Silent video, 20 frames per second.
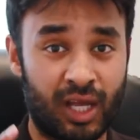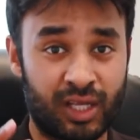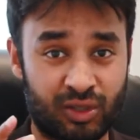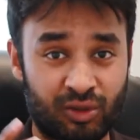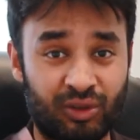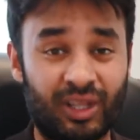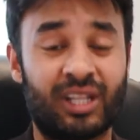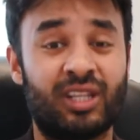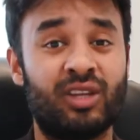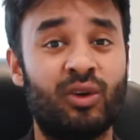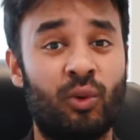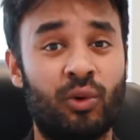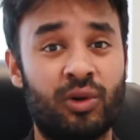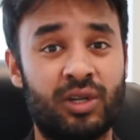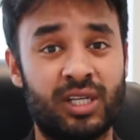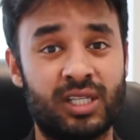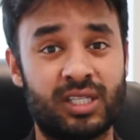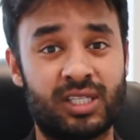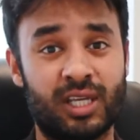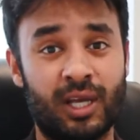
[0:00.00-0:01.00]
so that the
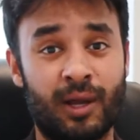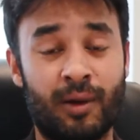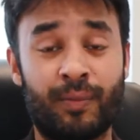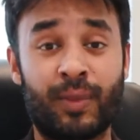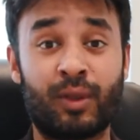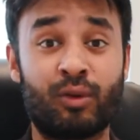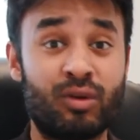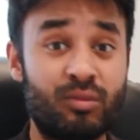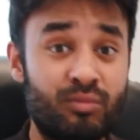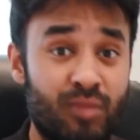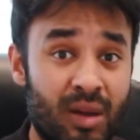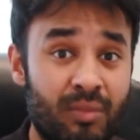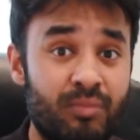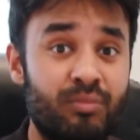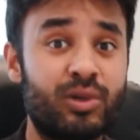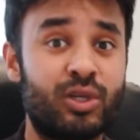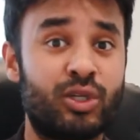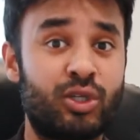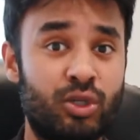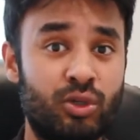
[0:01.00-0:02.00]
audience
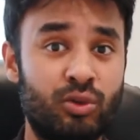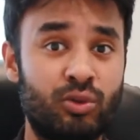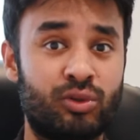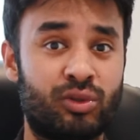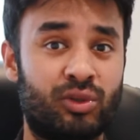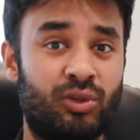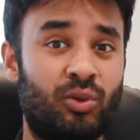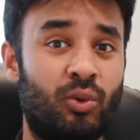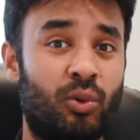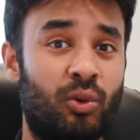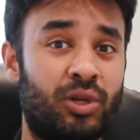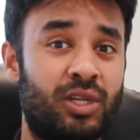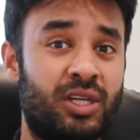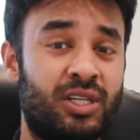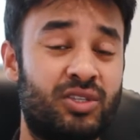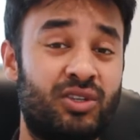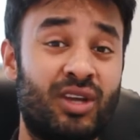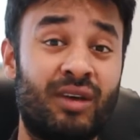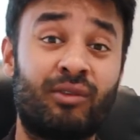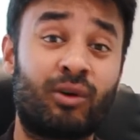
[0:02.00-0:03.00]
remembers you, so the
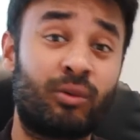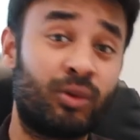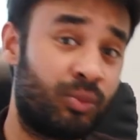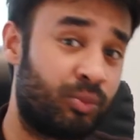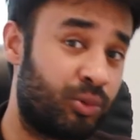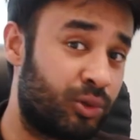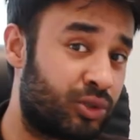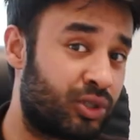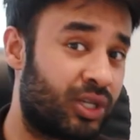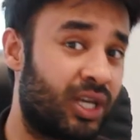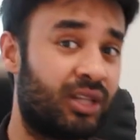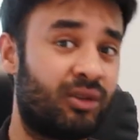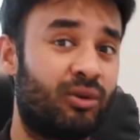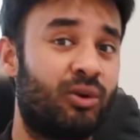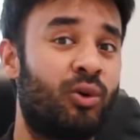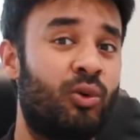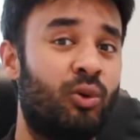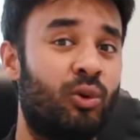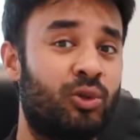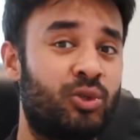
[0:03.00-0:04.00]
audience, you put together a
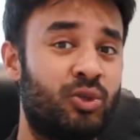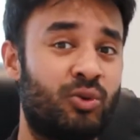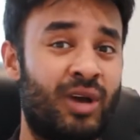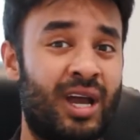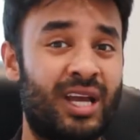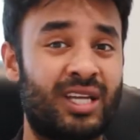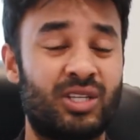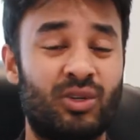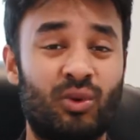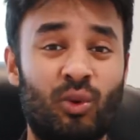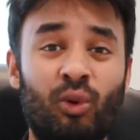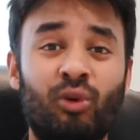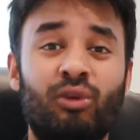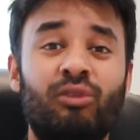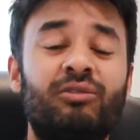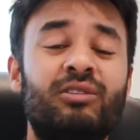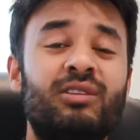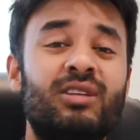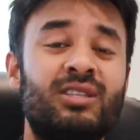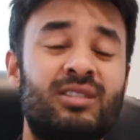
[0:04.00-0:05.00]
call to action. All
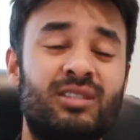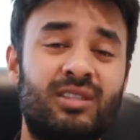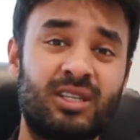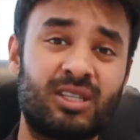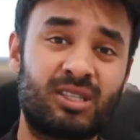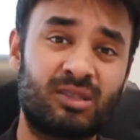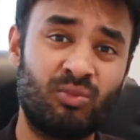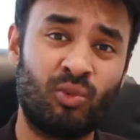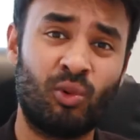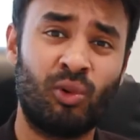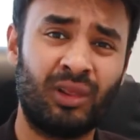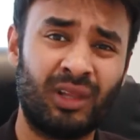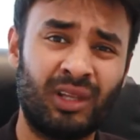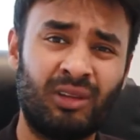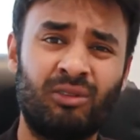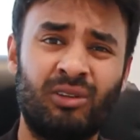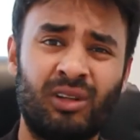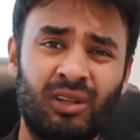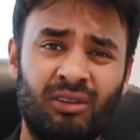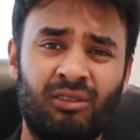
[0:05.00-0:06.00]
of these things, small
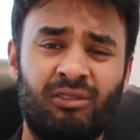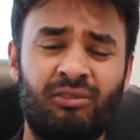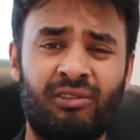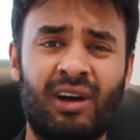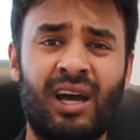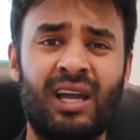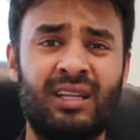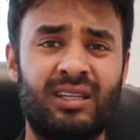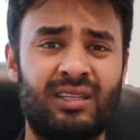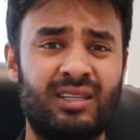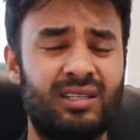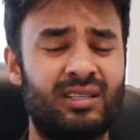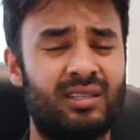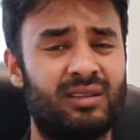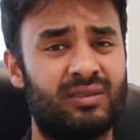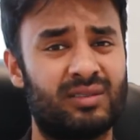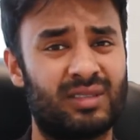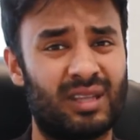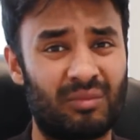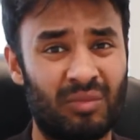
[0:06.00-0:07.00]
little fine
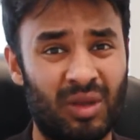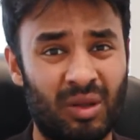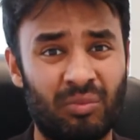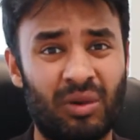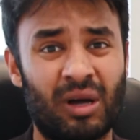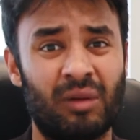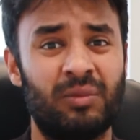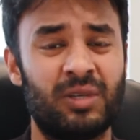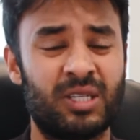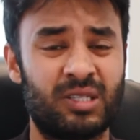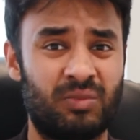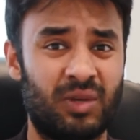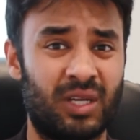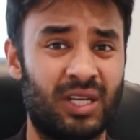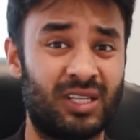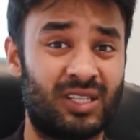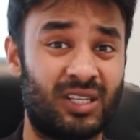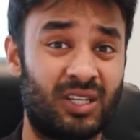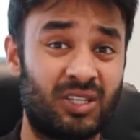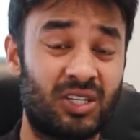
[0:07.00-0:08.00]
details that make public
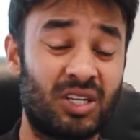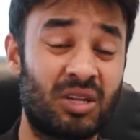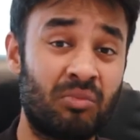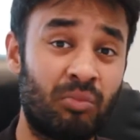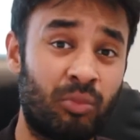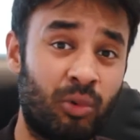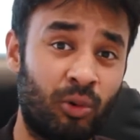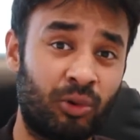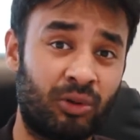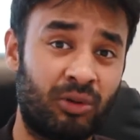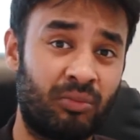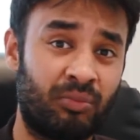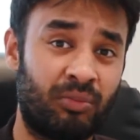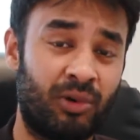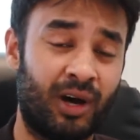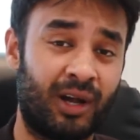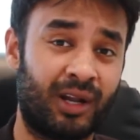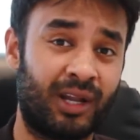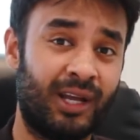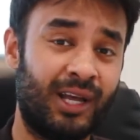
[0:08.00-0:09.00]
speaking such an important
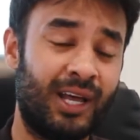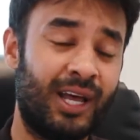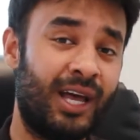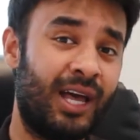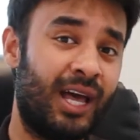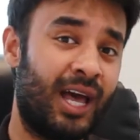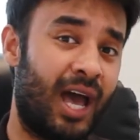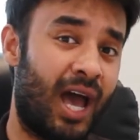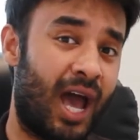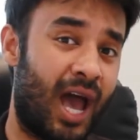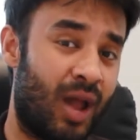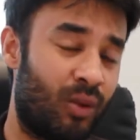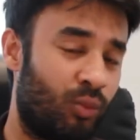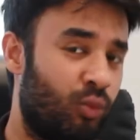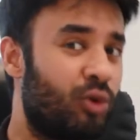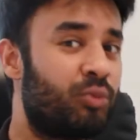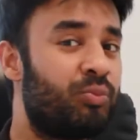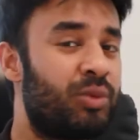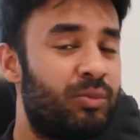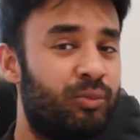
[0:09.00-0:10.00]
part. And
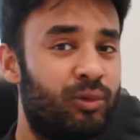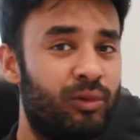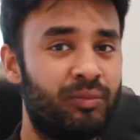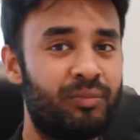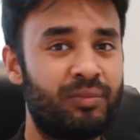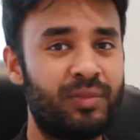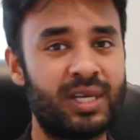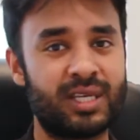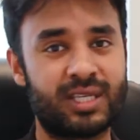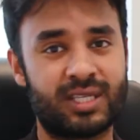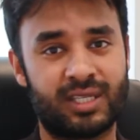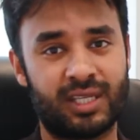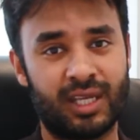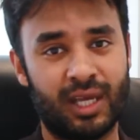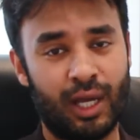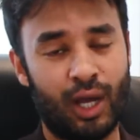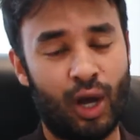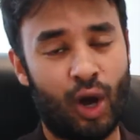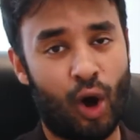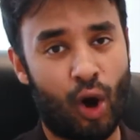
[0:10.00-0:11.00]
what people miss
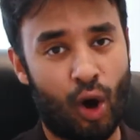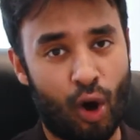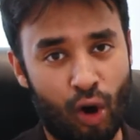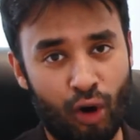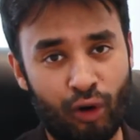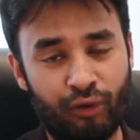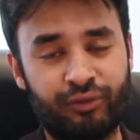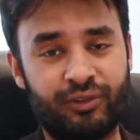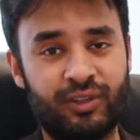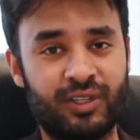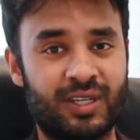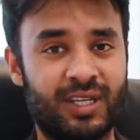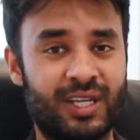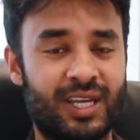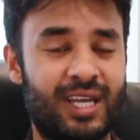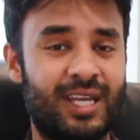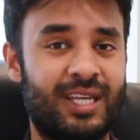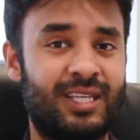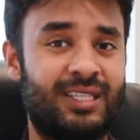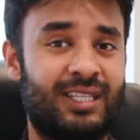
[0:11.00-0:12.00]
often
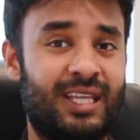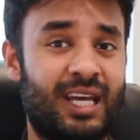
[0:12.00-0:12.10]
is